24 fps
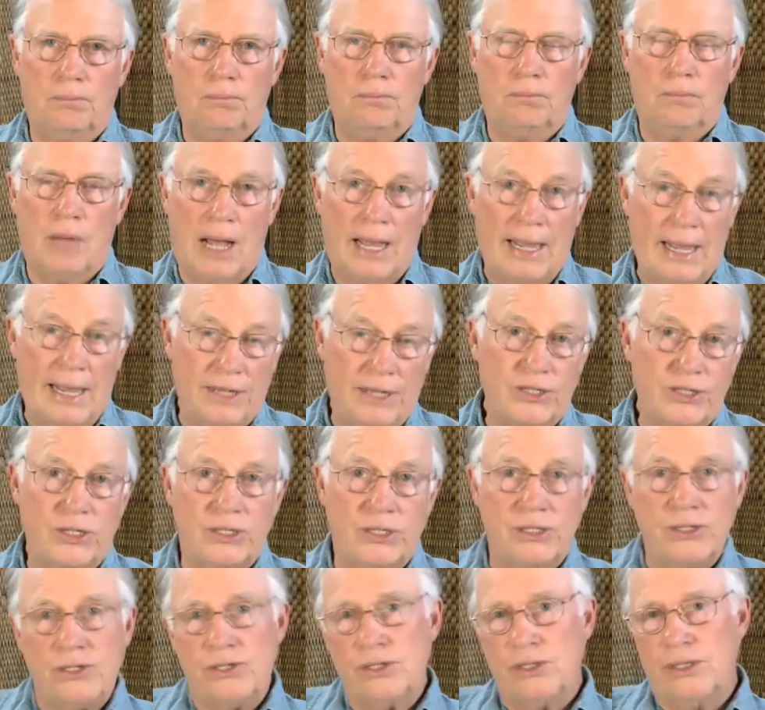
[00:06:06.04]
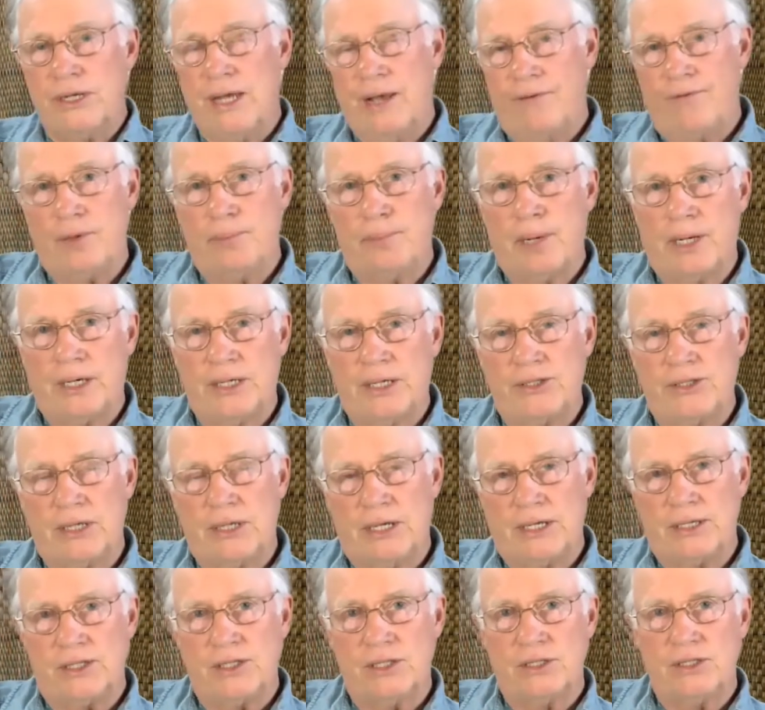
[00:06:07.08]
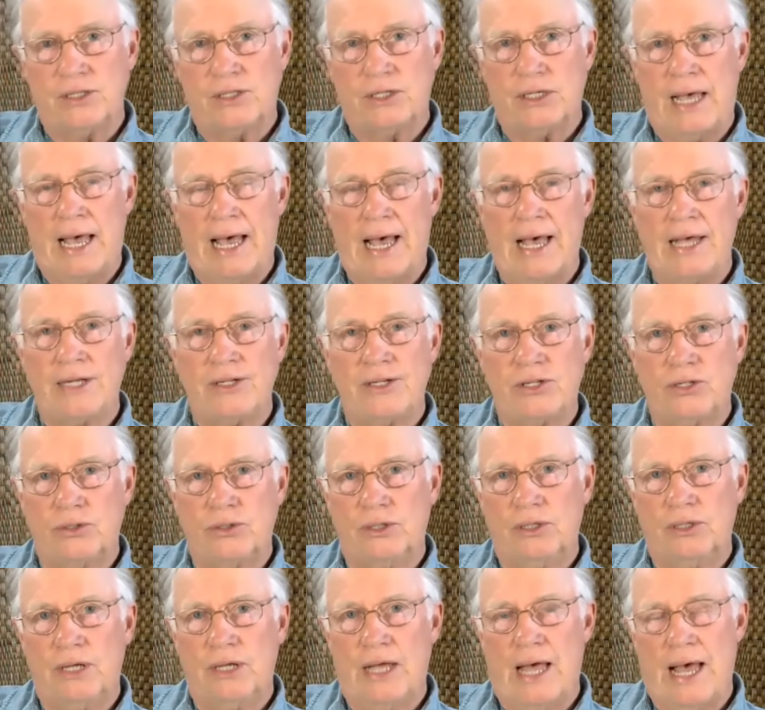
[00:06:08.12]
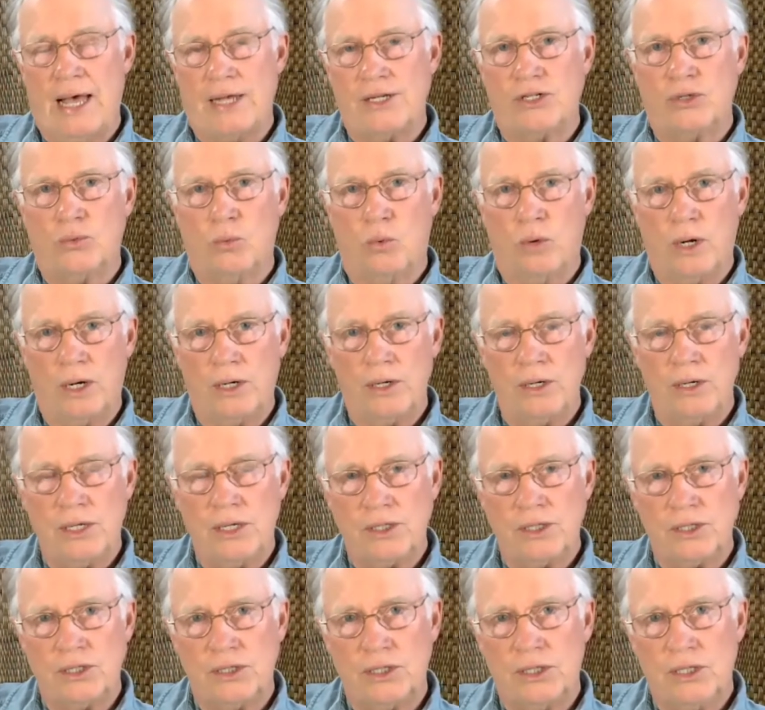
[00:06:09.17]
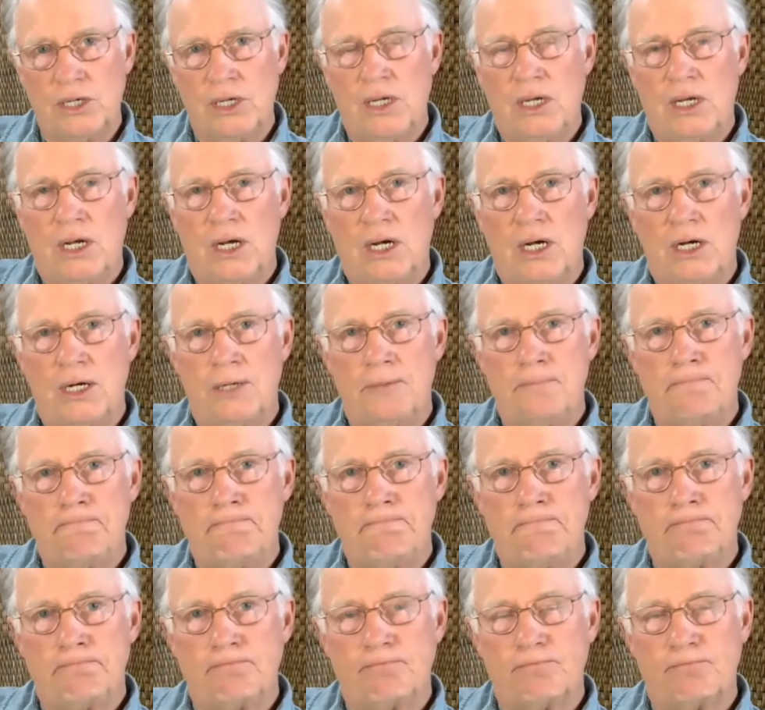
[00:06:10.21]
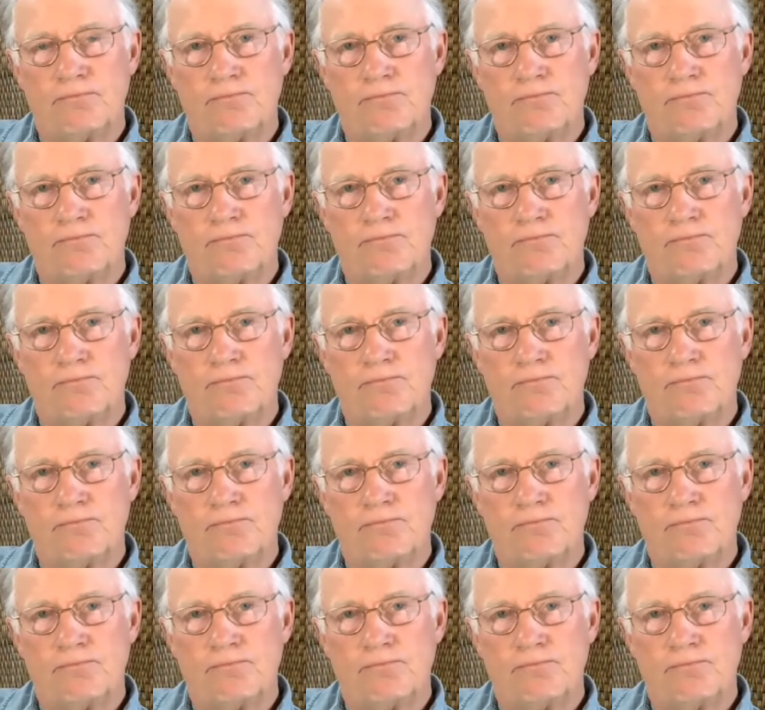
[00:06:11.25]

my essence and everybody's essence as awareness um,